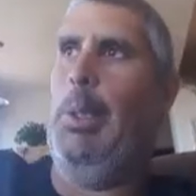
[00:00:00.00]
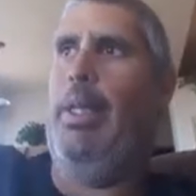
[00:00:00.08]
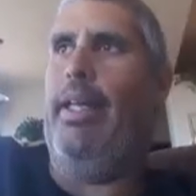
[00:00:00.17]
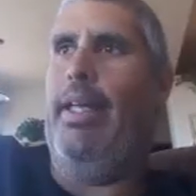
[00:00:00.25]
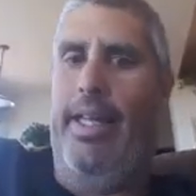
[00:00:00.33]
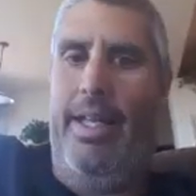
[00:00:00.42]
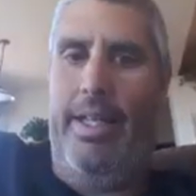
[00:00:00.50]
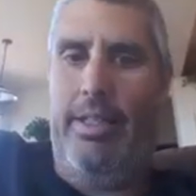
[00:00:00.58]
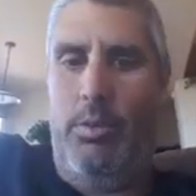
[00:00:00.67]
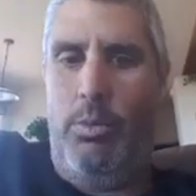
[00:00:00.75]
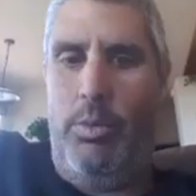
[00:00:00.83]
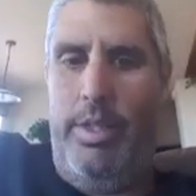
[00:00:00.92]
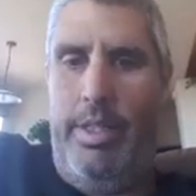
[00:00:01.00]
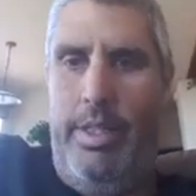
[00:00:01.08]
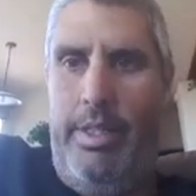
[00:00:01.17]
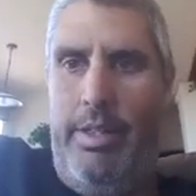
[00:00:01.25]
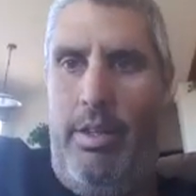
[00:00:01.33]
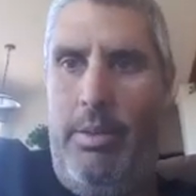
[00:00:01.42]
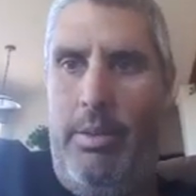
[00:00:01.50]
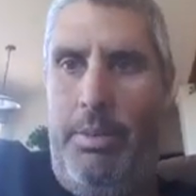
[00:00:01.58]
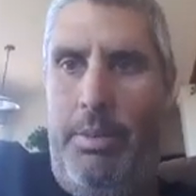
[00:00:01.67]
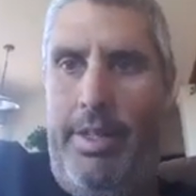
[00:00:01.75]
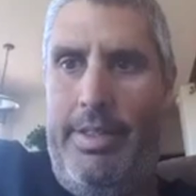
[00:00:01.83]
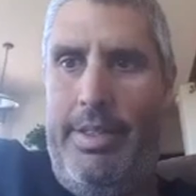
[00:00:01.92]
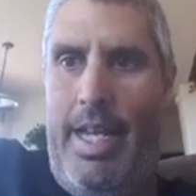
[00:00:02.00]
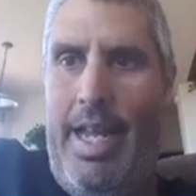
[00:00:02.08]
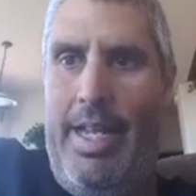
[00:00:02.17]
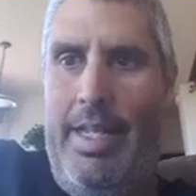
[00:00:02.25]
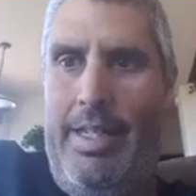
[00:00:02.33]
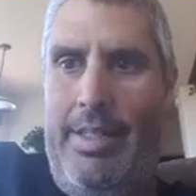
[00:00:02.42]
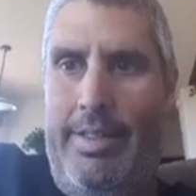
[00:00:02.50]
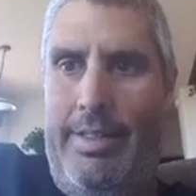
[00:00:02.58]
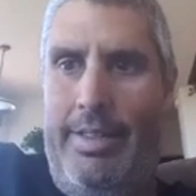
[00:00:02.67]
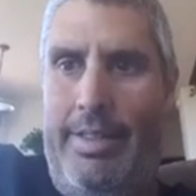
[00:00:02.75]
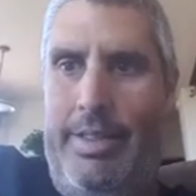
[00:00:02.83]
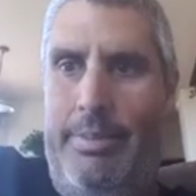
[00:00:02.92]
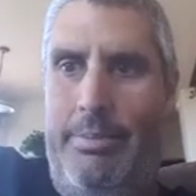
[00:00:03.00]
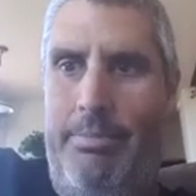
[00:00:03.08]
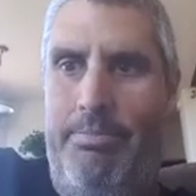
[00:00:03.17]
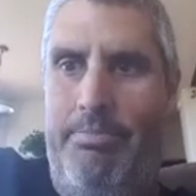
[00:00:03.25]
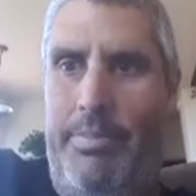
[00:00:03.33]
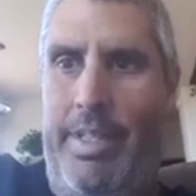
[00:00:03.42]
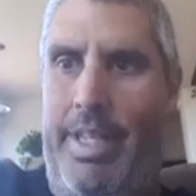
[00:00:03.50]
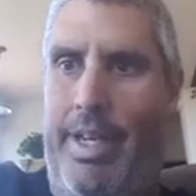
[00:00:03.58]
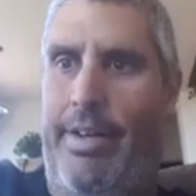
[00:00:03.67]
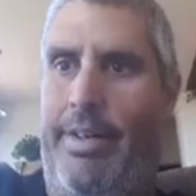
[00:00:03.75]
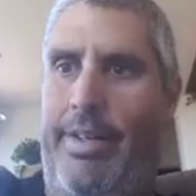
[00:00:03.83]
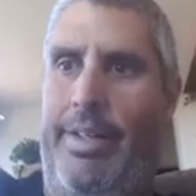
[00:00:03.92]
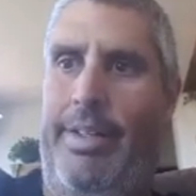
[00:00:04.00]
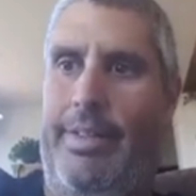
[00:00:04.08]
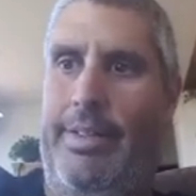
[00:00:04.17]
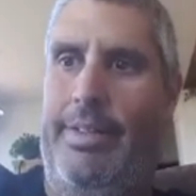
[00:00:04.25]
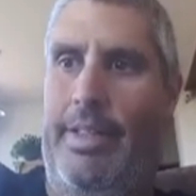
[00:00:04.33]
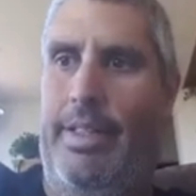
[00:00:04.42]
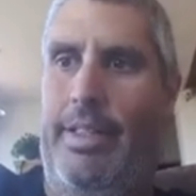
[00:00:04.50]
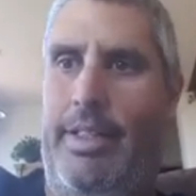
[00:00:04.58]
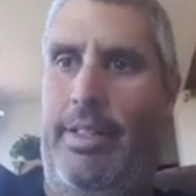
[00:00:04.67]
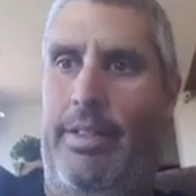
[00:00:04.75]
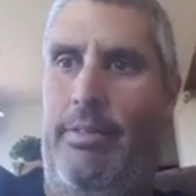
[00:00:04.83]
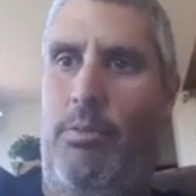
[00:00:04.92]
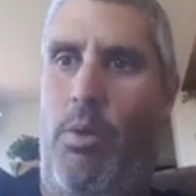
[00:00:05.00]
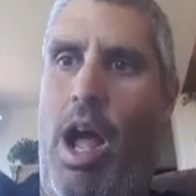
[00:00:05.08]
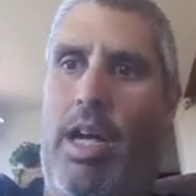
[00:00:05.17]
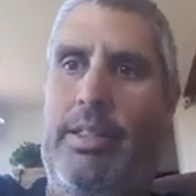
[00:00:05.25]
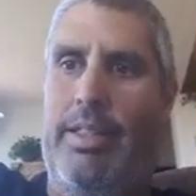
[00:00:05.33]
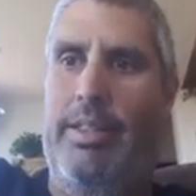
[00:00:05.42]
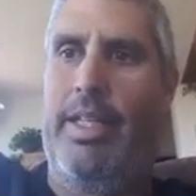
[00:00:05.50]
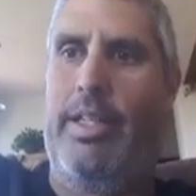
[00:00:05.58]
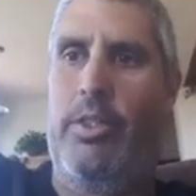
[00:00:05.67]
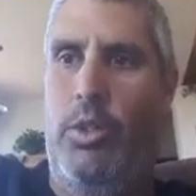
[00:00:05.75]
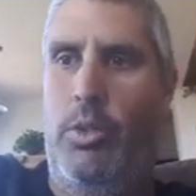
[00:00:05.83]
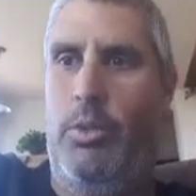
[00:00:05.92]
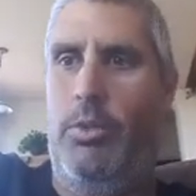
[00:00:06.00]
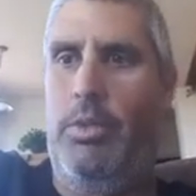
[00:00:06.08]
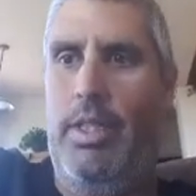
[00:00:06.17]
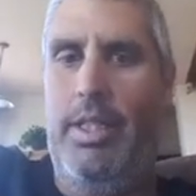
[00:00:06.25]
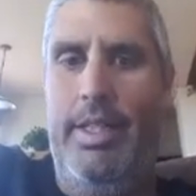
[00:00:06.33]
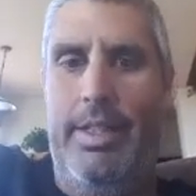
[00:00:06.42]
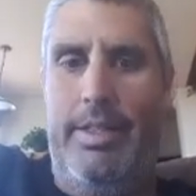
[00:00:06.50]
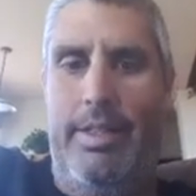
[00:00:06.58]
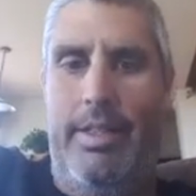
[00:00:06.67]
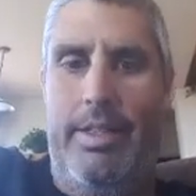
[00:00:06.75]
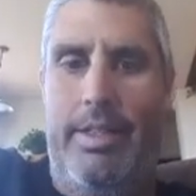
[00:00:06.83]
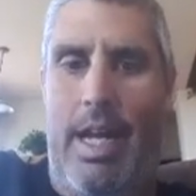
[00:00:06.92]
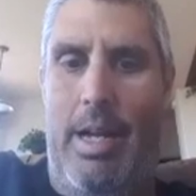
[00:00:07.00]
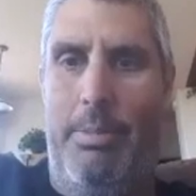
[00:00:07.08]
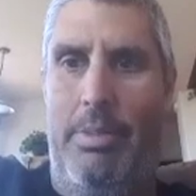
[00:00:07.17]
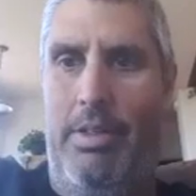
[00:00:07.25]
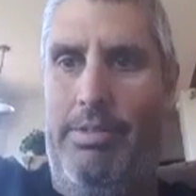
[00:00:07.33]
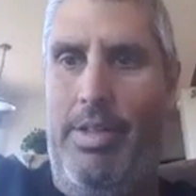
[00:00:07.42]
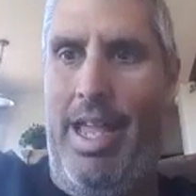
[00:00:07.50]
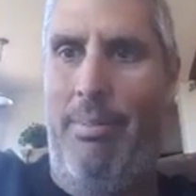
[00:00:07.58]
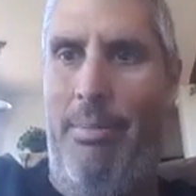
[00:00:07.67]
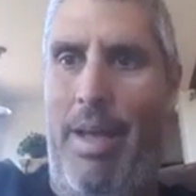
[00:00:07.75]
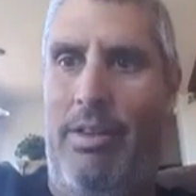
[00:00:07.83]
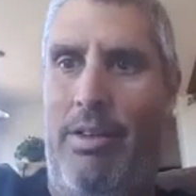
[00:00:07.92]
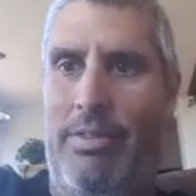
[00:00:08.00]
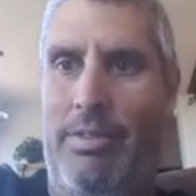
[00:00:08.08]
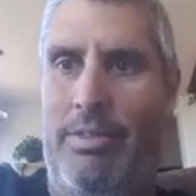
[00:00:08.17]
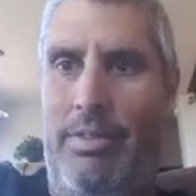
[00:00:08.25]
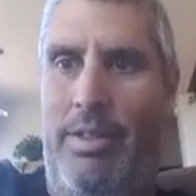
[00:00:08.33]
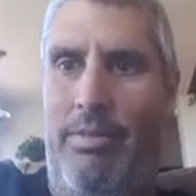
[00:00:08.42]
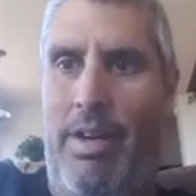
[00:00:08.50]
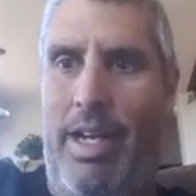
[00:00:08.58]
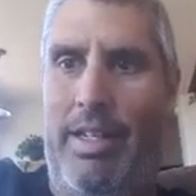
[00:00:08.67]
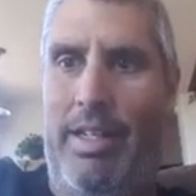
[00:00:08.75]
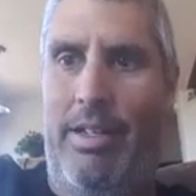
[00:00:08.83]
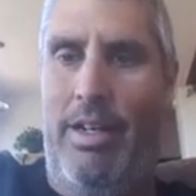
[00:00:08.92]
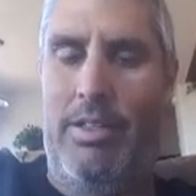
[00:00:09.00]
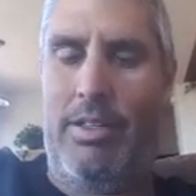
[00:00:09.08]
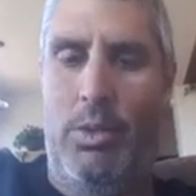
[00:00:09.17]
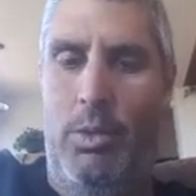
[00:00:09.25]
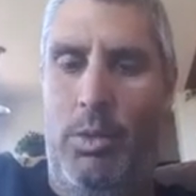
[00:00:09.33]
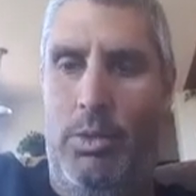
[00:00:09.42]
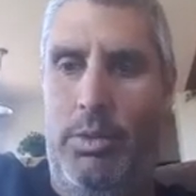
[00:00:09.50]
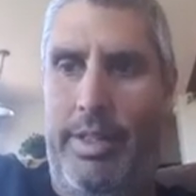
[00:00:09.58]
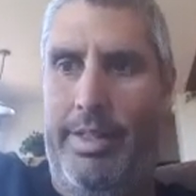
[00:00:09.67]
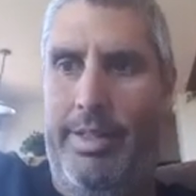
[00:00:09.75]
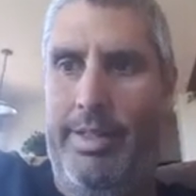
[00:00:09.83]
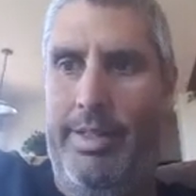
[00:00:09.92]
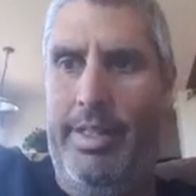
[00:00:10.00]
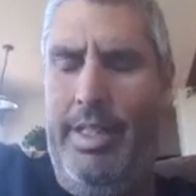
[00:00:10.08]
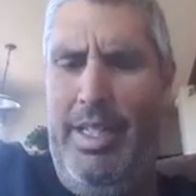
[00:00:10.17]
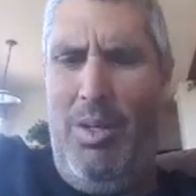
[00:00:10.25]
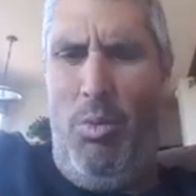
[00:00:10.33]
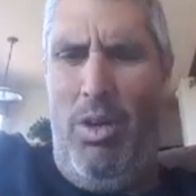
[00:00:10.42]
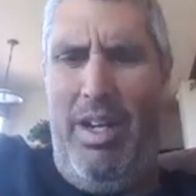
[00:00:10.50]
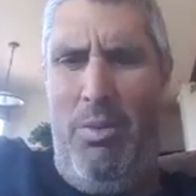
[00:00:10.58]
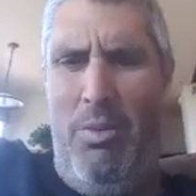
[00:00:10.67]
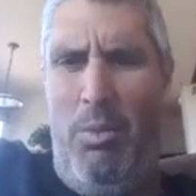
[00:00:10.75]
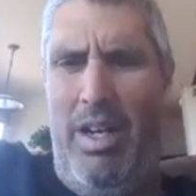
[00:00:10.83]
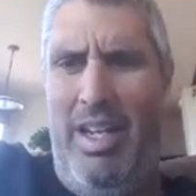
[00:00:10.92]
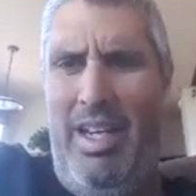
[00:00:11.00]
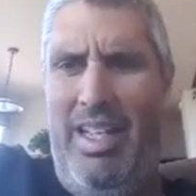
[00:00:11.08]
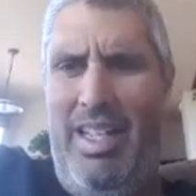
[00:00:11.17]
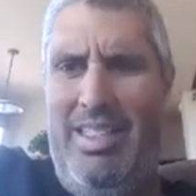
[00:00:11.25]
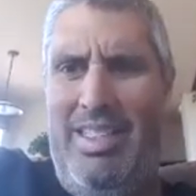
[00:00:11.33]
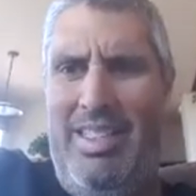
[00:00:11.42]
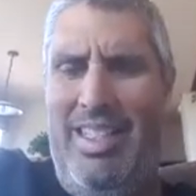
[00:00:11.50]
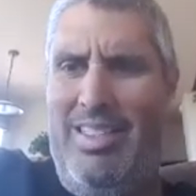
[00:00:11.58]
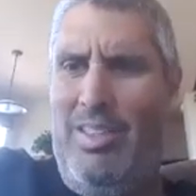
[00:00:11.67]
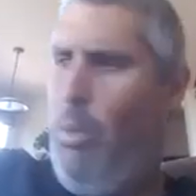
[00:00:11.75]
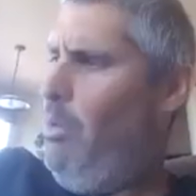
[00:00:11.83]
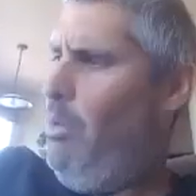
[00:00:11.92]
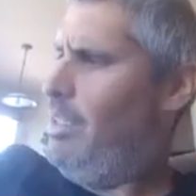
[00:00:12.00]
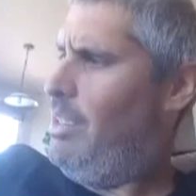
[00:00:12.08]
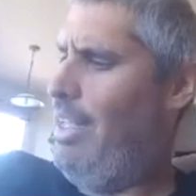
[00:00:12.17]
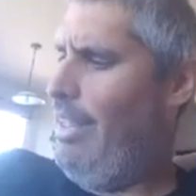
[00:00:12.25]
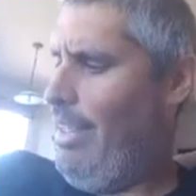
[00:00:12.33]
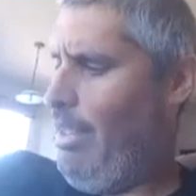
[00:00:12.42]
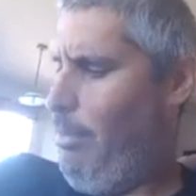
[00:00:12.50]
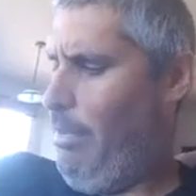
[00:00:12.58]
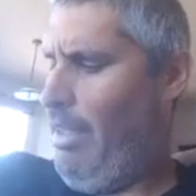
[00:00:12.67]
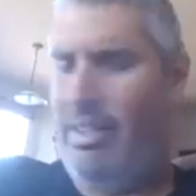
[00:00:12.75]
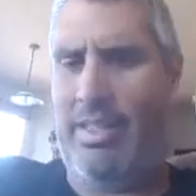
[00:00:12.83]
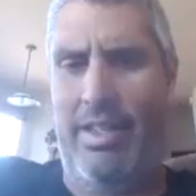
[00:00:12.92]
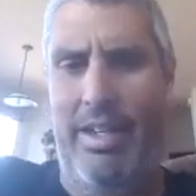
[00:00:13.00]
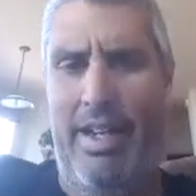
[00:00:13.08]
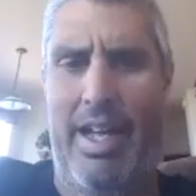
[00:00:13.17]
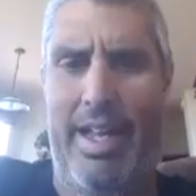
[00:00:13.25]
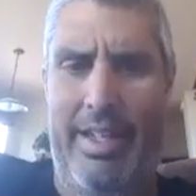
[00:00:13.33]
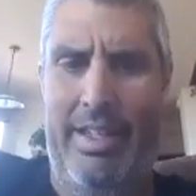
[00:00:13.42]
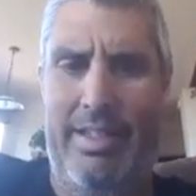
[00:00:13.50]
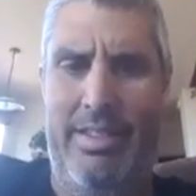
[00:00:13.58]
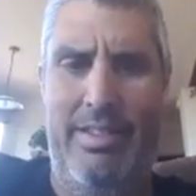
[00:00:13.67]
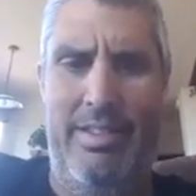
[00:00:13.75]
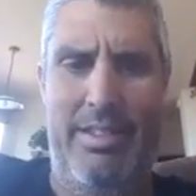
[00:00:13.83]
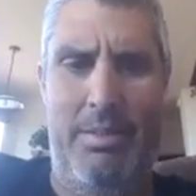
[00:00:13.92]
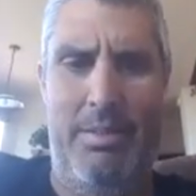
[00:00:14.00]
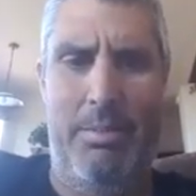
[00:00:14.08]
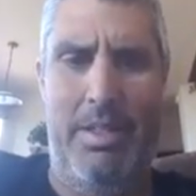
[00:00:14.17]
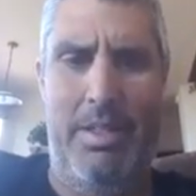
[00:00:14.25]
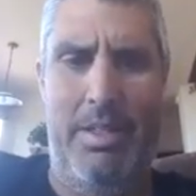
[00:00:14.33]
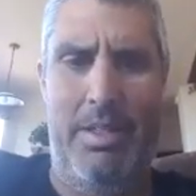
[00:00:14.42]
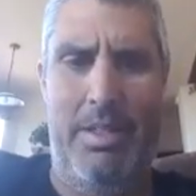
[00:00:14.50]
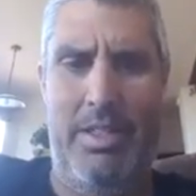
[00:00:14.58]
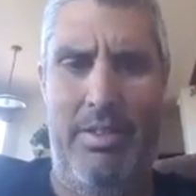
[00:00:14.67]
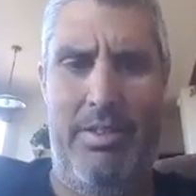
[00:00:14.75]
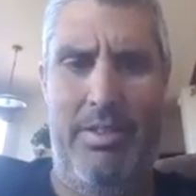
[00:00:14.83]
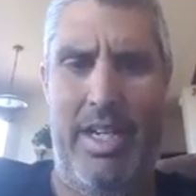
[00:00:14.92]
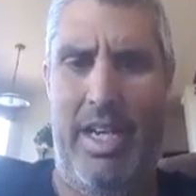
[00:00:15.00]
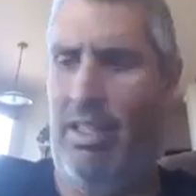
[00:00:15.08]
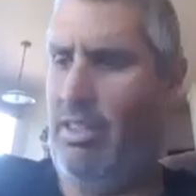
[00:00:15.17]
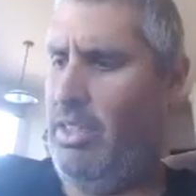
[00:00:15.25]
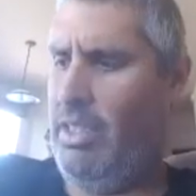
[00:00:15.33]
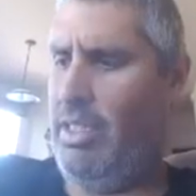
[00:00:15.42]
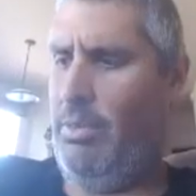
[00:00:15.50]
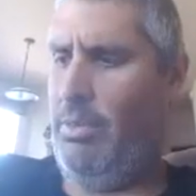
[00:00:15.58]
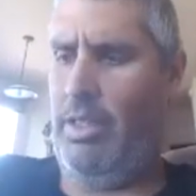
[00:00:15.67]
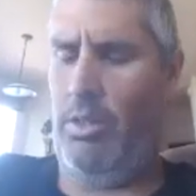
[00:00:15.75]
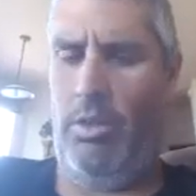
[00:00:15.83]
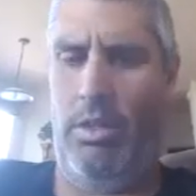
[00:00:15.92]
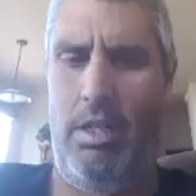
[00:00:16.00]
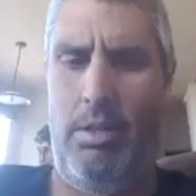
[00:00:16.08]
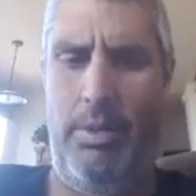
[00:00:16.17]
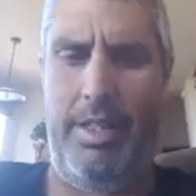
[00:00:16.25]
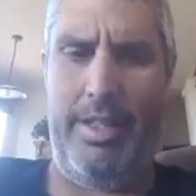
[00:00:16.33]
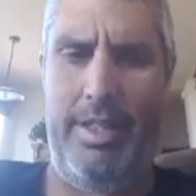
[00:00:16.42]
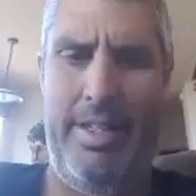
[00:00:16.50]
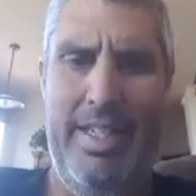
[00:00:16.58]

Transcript: and we all the players hike, um, carrying a rock that they choose to the top of a mountain right near our school. And what it is it's almost kind of like a military hike. There's a bunch of different challenges that we do along with it.